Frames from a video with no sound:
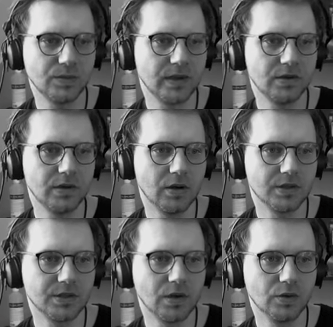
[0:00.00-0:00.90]
we could
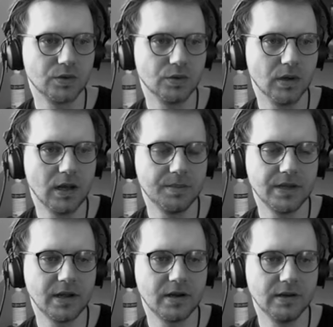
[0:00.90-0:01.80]
also go to
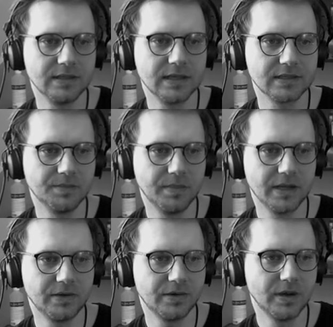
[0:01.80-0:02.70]
laminar, it doesn't
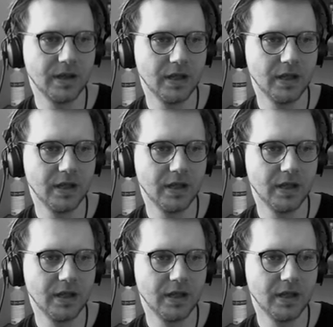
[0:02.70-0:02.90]
matter.